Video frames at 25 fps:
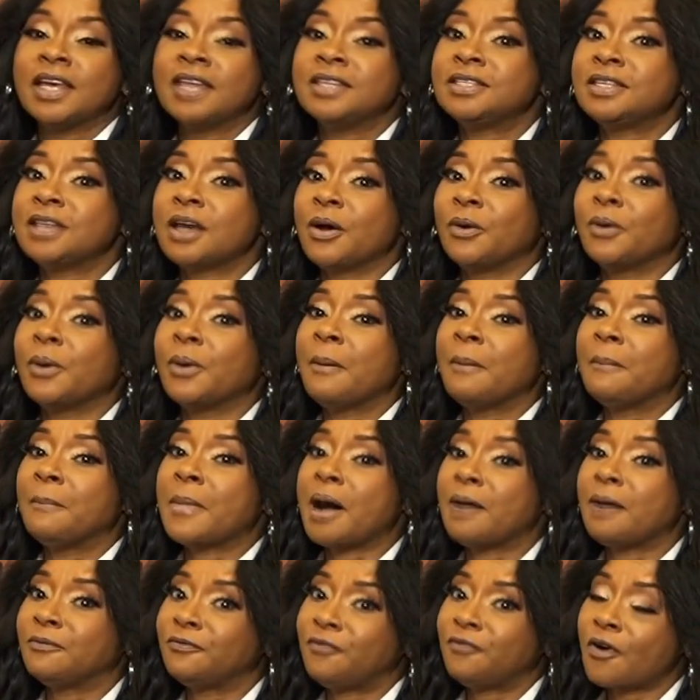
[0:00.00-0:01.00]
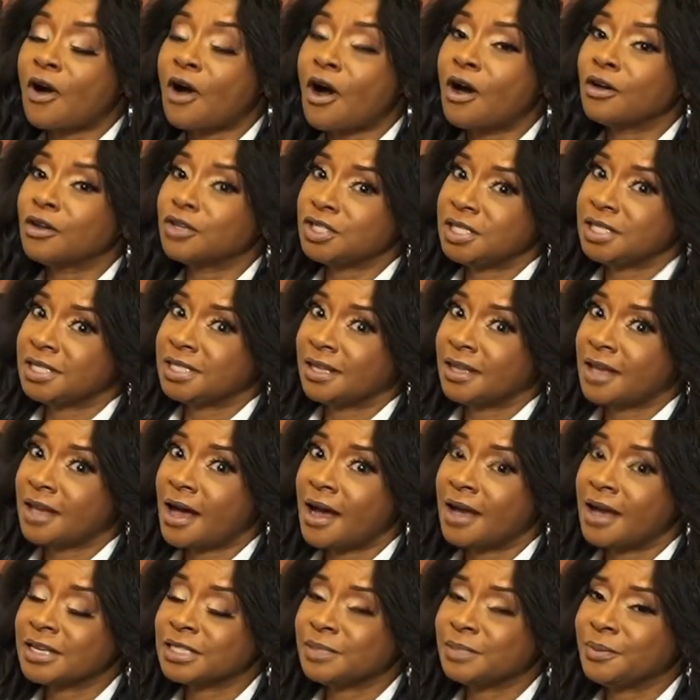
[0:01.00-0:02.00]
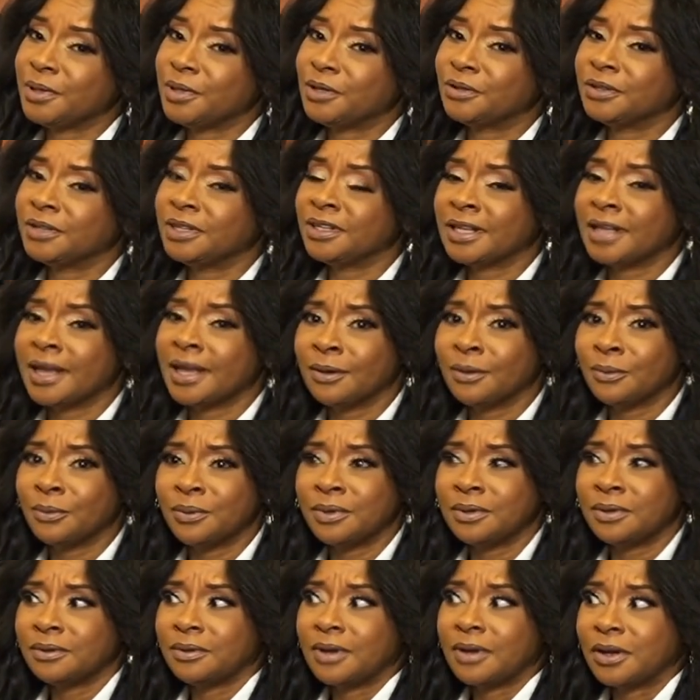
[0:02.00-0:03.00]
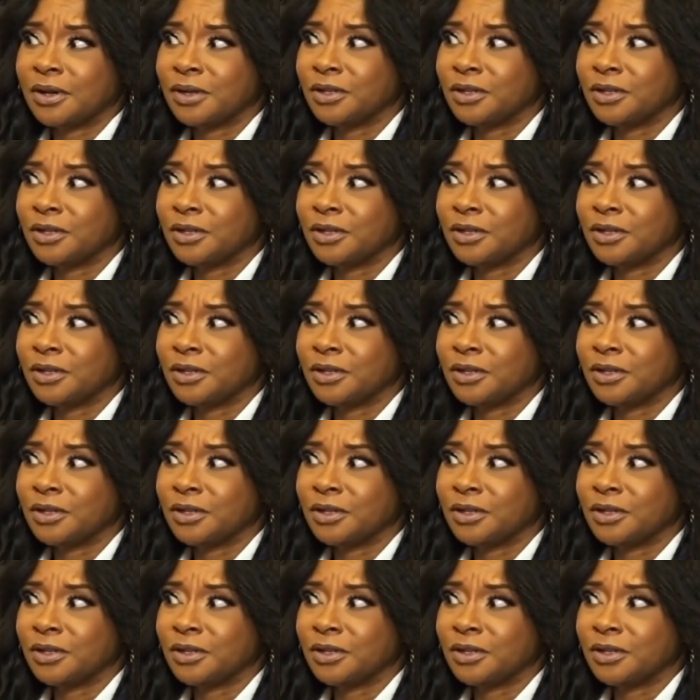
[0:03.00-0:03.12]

So, mom falls, she's in the hospital, they're like, well,